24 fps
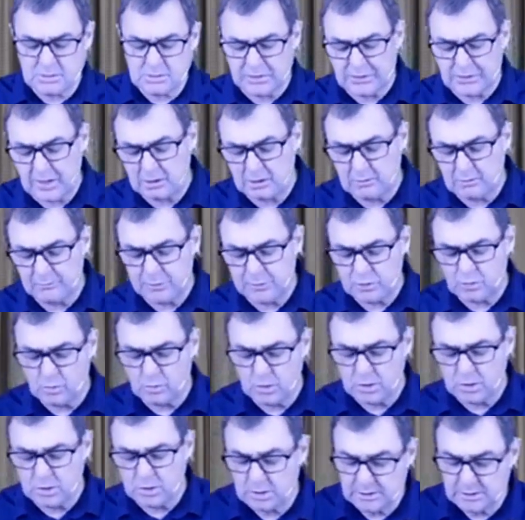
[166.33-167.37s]
We thank you for
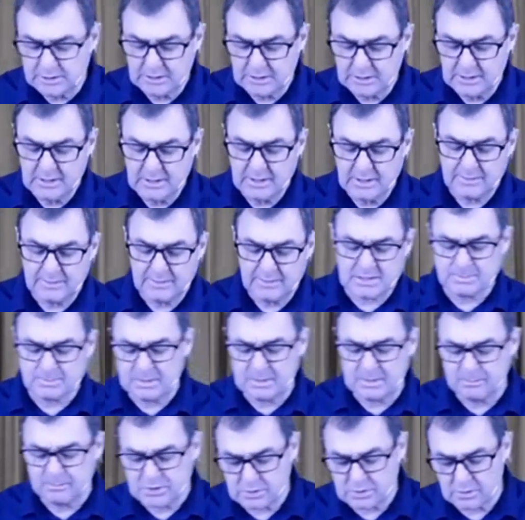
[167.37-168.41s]
your word that has
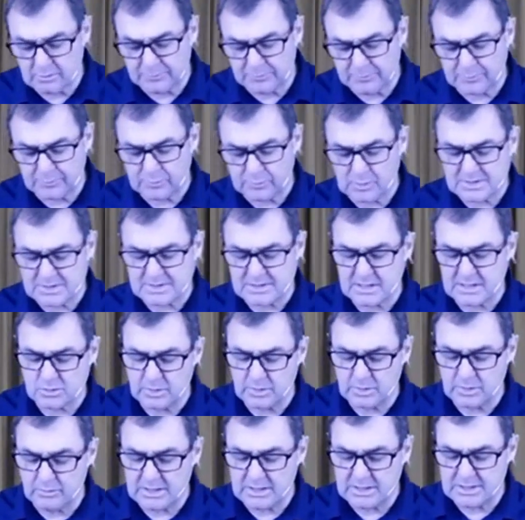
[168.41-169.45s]
been preserved for us, and
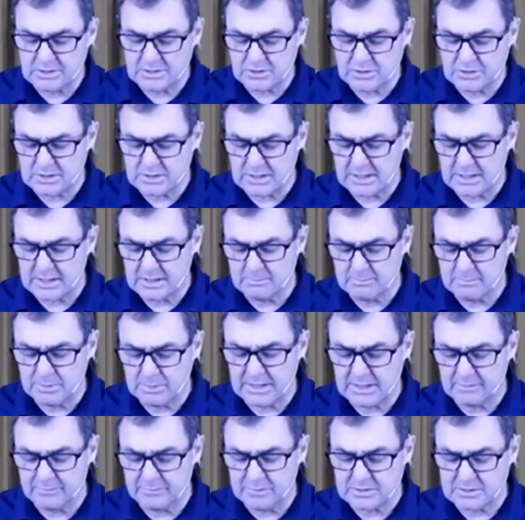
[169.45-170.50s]
as we read it today and
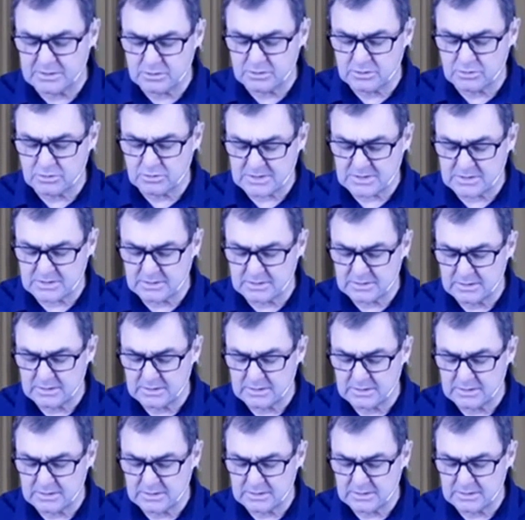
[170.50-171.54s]
believe it and trust it,
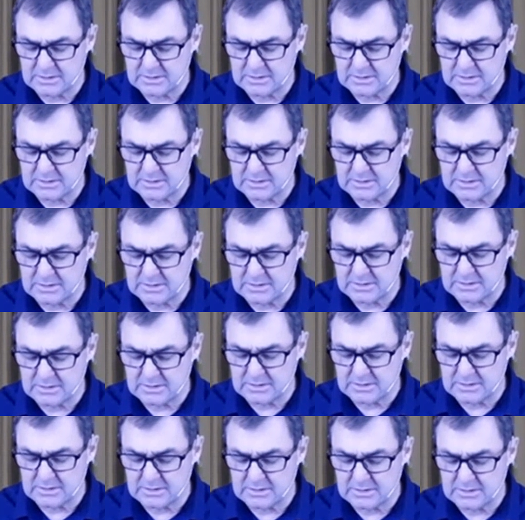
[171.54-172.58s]
Lord, may it
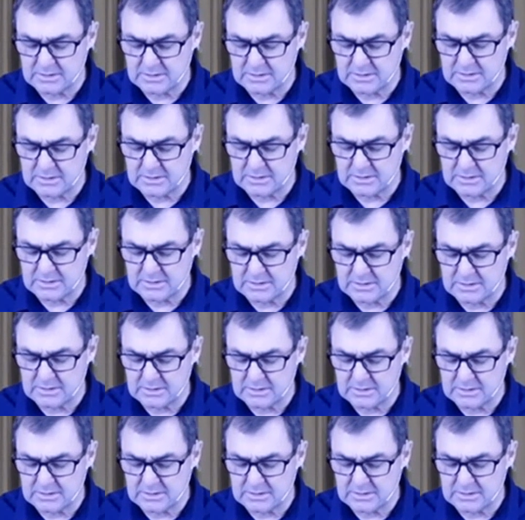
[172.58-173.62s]
effectually work within
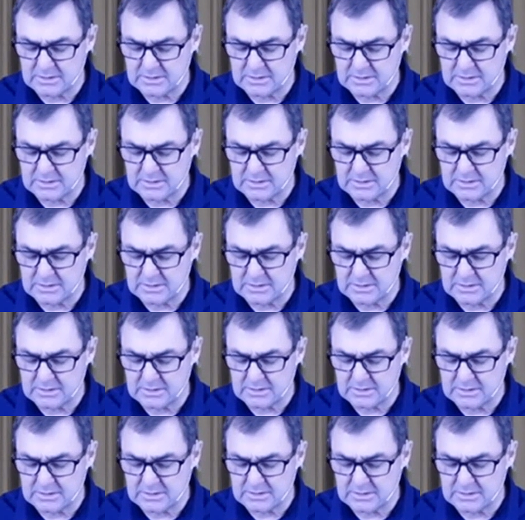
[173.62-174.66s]
each and every one.
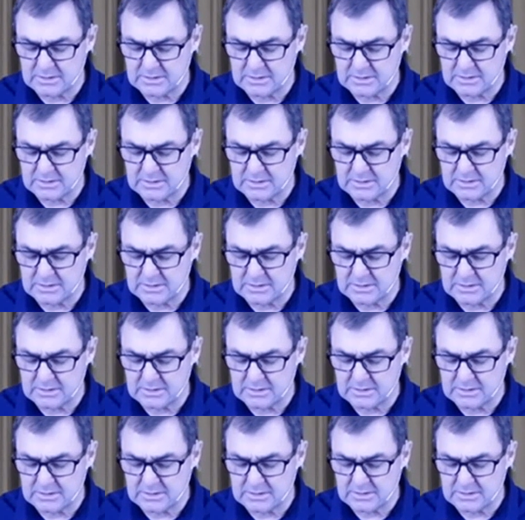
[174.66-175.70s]
We give you
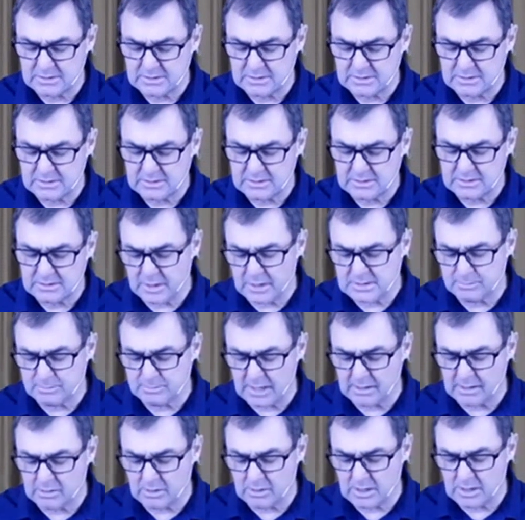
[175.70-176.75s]
thanks, we give you praise.
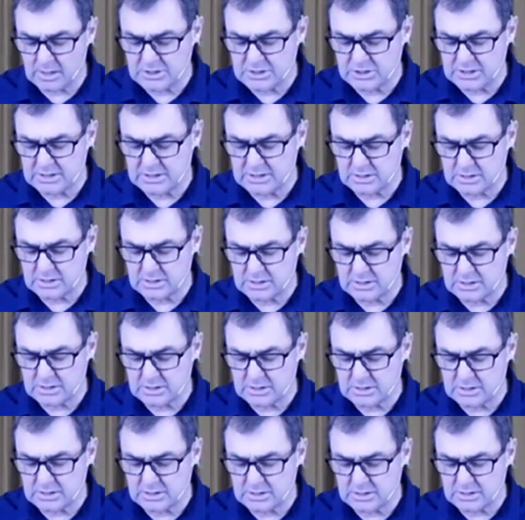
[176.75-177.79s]
By Christ Jesus, we
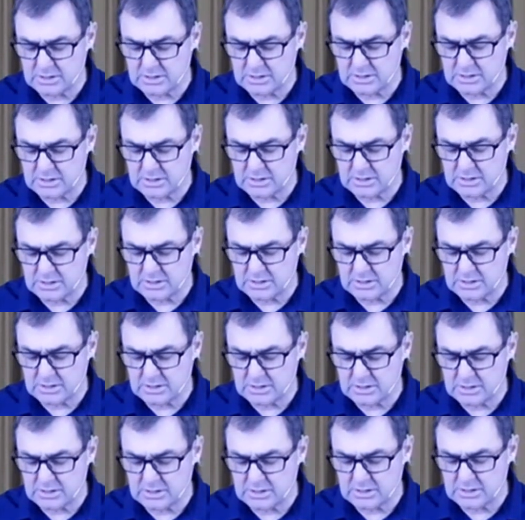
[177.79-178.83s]
pray.
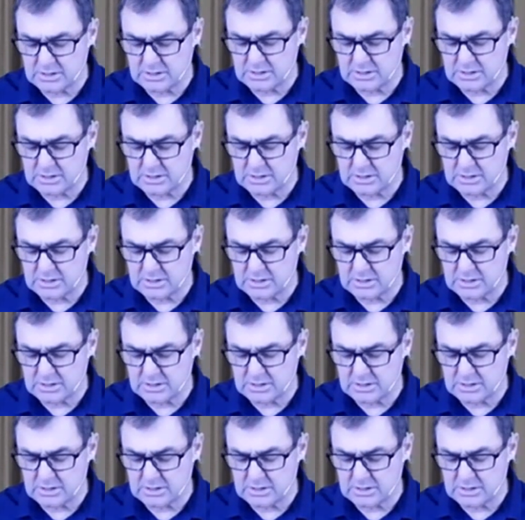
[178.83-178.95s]
Amen.